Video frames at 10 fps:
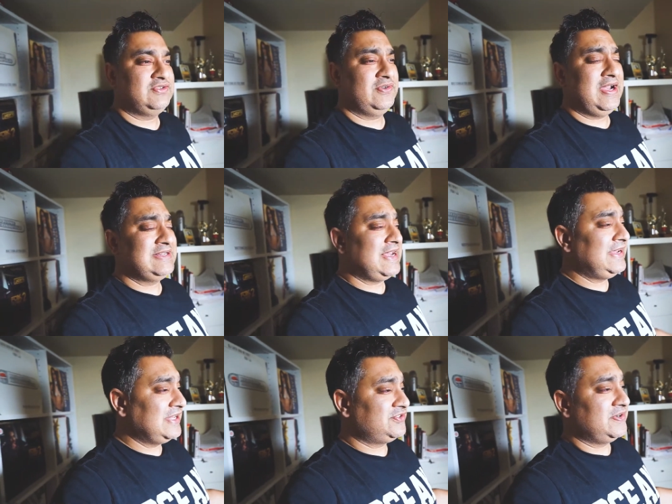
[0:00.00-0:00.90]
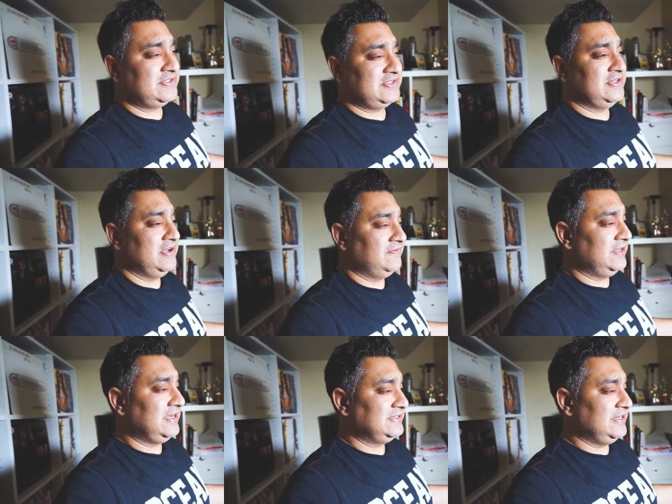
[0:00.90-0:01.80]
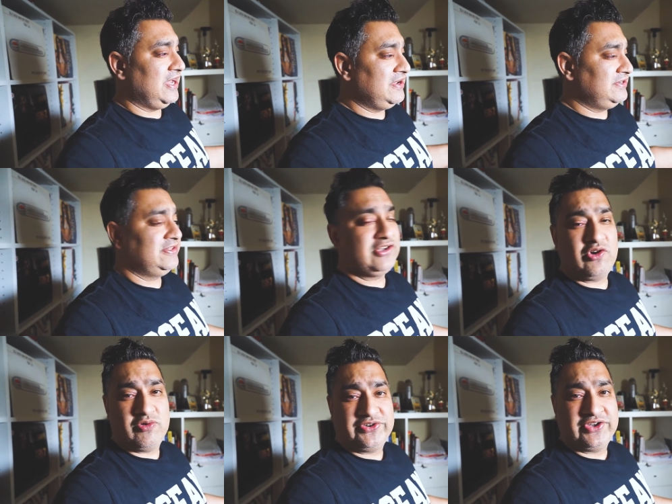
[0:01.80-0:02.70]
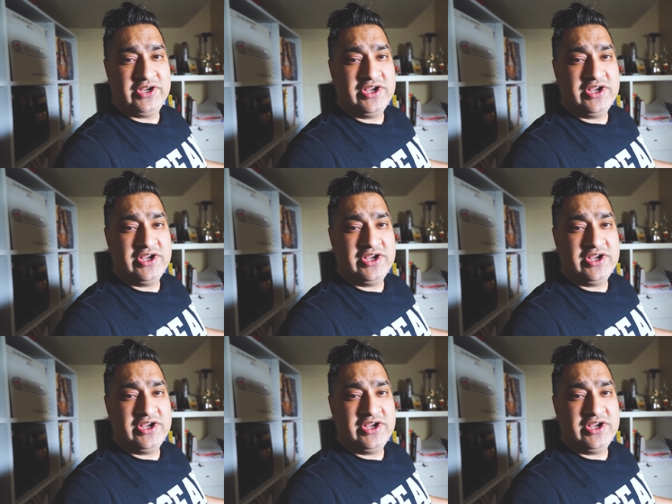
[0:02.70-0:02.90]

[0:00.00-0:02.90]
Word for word: So guys, I can't stress this enough. Like I said, I did the course.